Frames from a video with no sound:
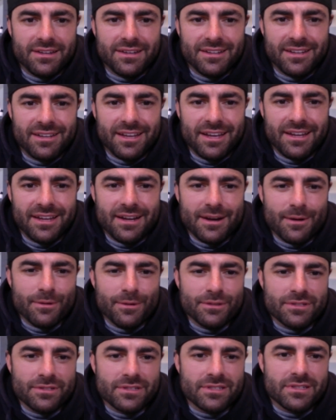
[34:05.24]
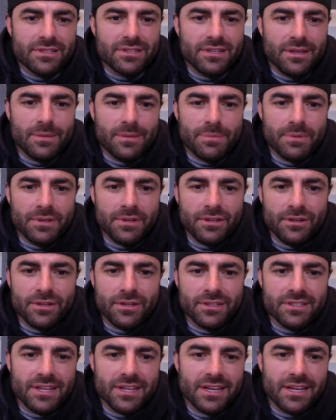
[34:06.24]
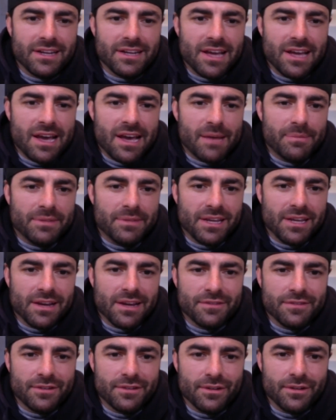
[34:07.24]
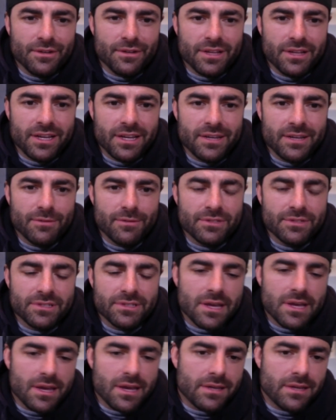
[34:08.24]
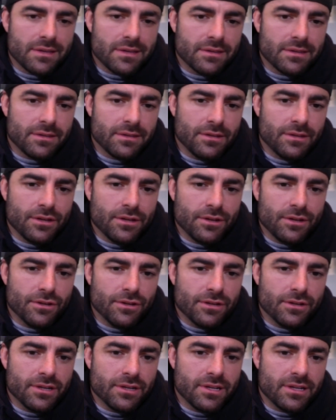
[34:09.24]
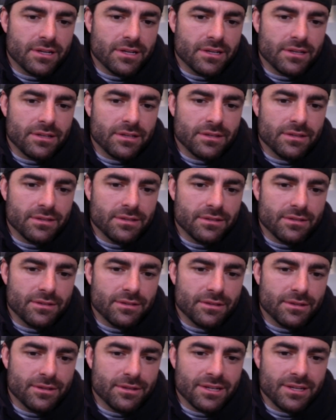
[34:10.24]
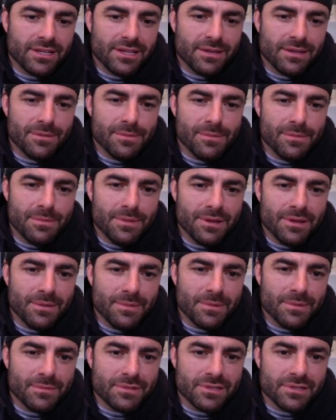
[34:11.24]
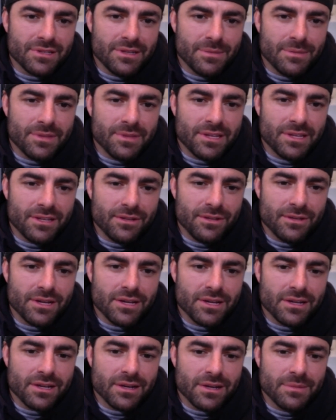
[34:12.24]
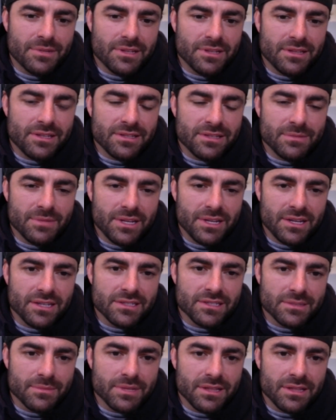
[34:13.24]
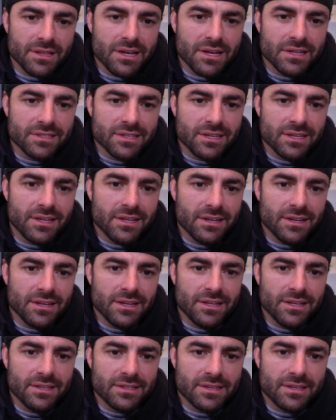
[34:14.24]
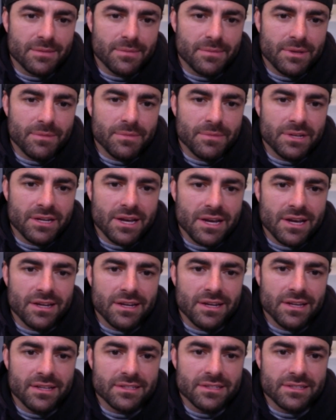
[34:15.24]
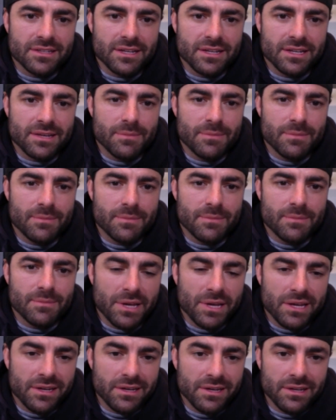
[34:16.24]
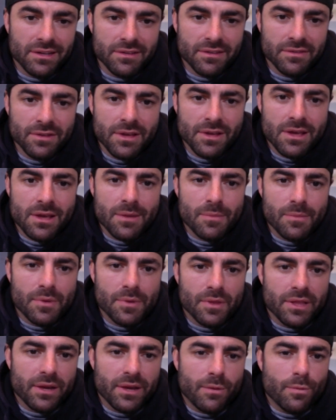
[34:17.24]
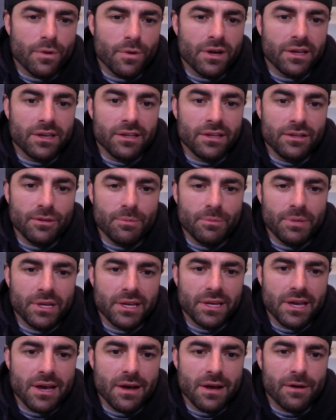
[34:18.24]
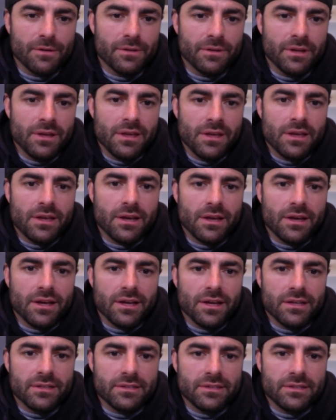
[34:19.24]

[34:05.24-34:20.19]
eight hours of sleep and you can take a nap in the afternoon. Like it was like, you know, you're gonna you're gonna get minimum sleep and then you gotta come into these meetings and be locked in. And it can be monotonous and it can be repetitive. But like what can you pick out uh,